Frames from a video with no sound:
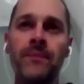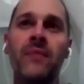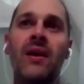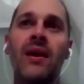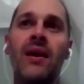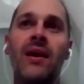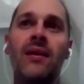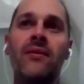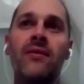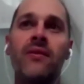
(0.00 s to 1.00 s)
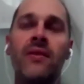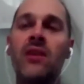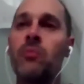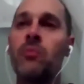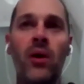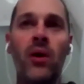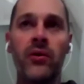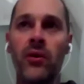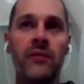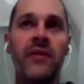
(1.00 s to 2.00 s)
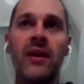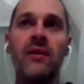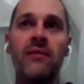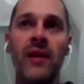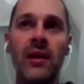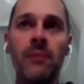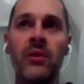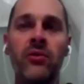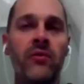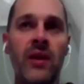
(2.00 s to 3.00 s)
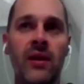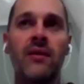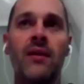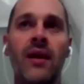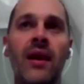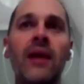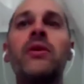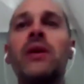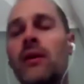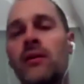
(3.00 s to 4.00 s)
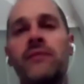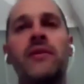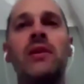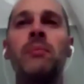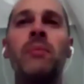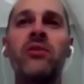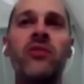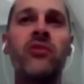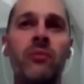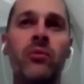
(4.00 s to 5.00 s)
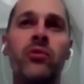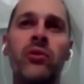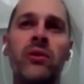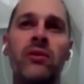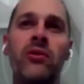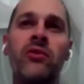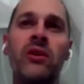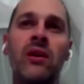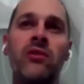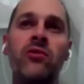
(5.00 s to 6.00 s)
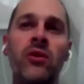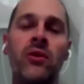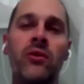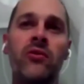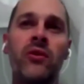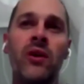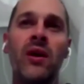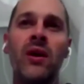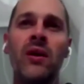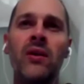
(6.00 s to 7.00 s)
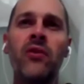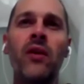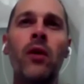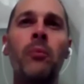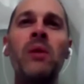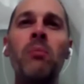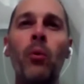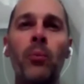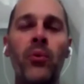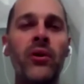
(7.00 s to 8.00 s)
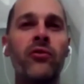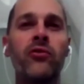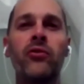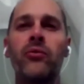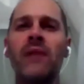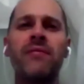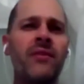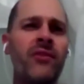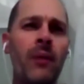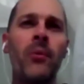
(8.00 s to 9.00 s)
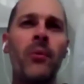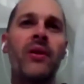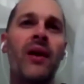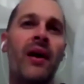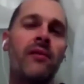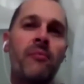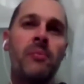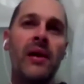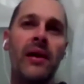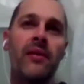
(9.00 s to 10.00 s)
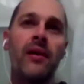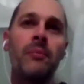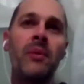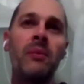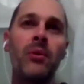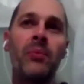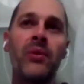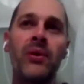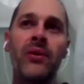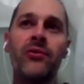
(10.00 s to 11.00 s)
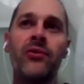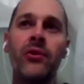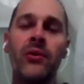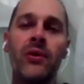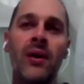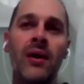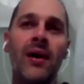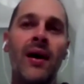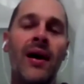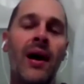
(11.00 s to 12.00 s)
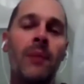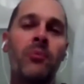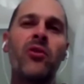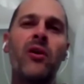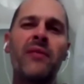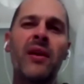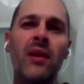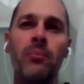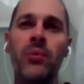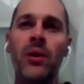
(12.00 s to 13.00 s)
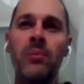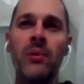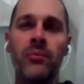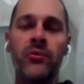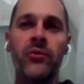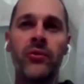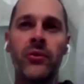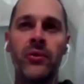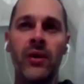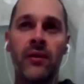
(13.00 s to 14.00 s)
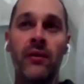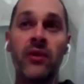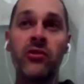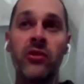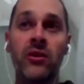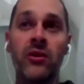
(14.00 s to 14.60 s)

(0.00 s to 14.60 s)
And that's part of their development of that area of the limbic system during those teenage years. So they'll be more prone to rough and tumble kind of play. They'll be more prone to solving their problems through aggression.